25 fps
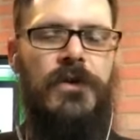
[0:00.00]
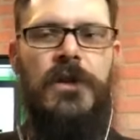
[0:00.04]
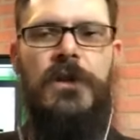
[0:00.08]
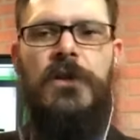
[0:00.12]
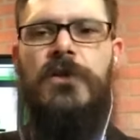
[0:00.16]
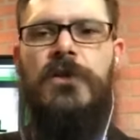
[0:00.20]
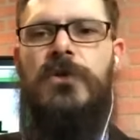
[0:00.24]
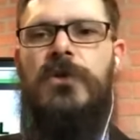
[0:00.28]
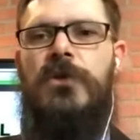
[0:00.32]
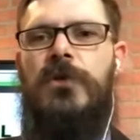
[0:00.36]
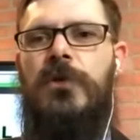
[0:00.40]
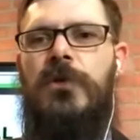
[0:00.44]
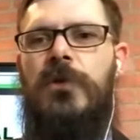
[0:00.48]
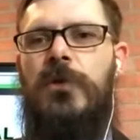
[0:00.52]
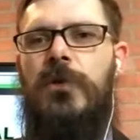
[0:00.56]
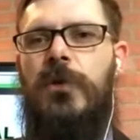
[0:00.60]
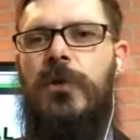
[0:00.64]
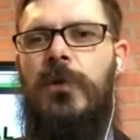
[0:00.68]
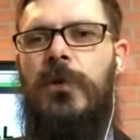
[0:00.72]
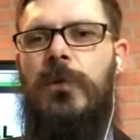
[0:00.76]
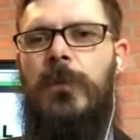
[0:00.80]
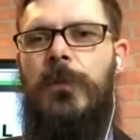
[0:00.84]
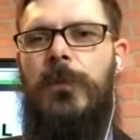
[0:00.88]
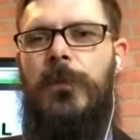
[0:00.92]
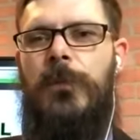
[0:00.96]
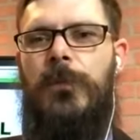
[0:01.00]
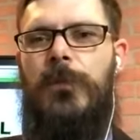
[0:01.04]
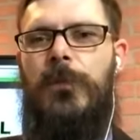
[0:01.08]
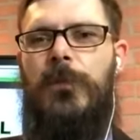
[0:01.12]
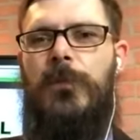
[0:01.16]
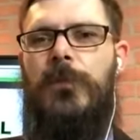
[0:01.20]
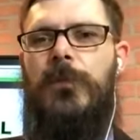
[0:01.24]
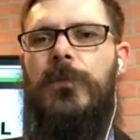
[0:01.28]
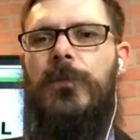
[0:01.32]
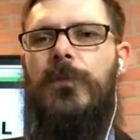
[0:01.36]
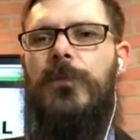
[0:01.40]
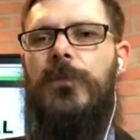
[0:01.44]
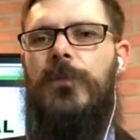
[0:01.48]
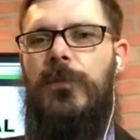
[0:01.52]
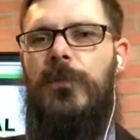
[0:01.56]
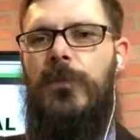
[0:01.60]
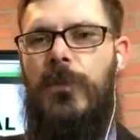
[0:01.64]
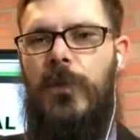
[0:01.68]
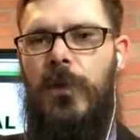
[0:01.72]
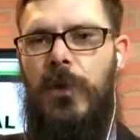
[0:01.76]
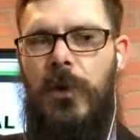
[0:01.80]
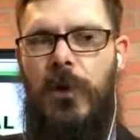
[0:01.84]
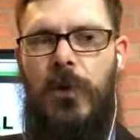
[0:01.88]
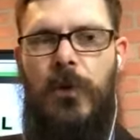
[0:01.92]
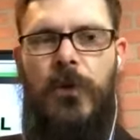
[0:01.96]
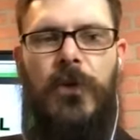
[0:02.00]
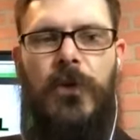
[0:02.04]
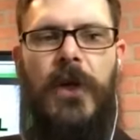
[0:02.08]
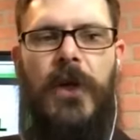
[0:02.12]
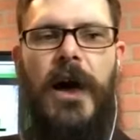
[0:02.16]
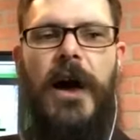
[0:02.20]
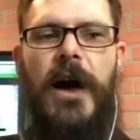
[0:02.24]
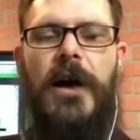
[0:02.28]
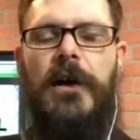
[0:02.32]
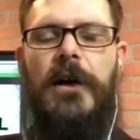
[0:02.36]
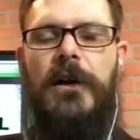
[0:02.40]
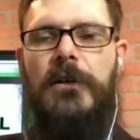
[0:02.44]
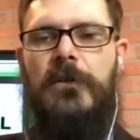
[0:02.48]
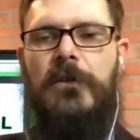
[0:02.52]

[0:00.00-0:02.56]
into, you know, that?